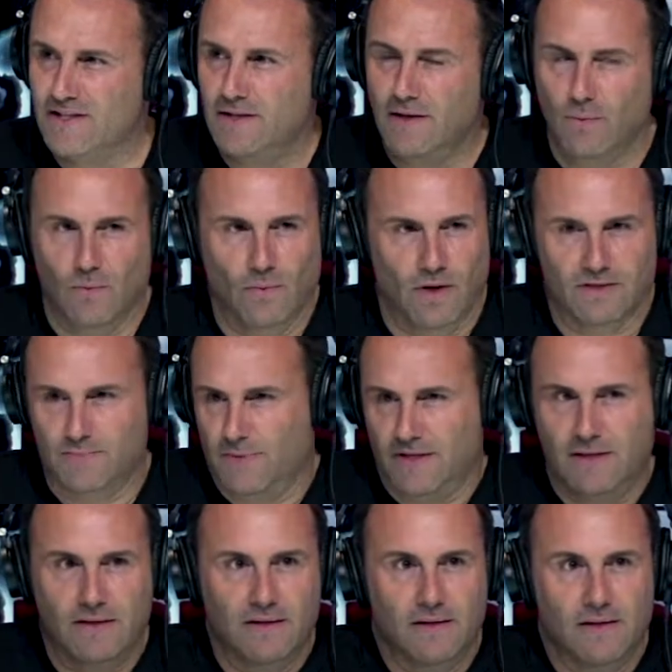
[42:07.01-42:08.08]
come to well,
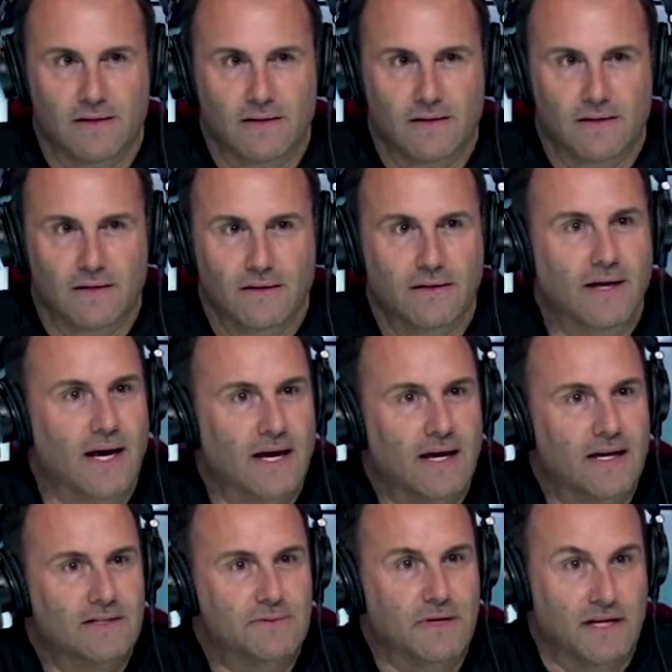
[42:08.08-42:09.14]
vulnerable authentic yeah
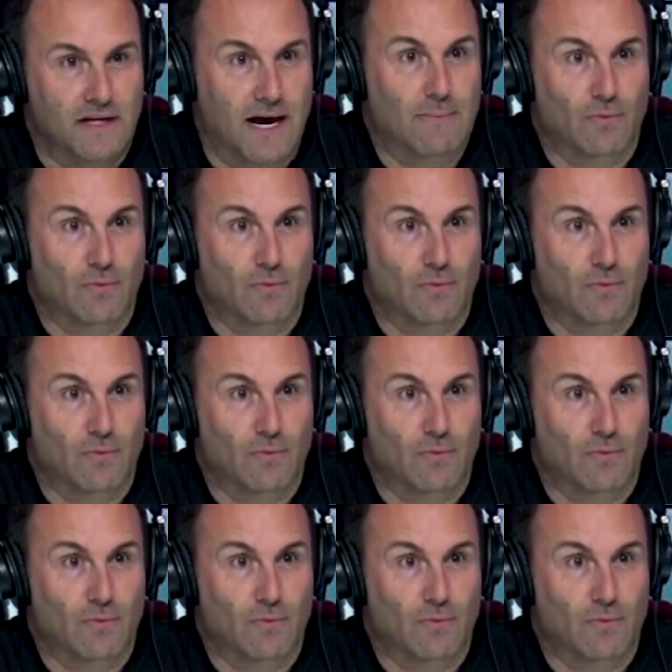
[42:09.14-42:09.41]
it's it,